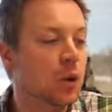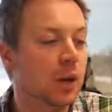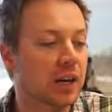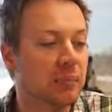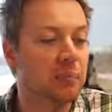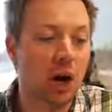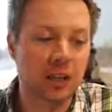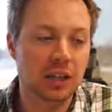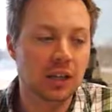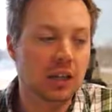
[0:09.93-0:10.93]
We're going to
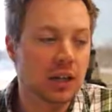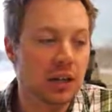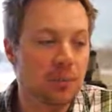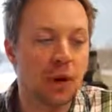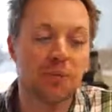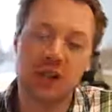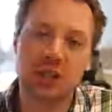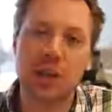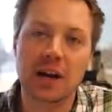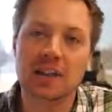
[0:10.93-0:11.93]
model perfect
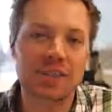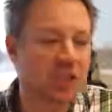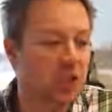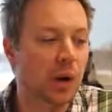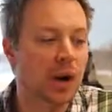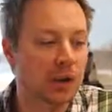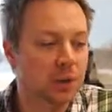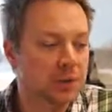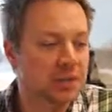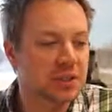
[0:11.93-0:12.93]
squares and square
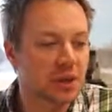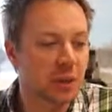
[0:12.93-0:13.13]
roots.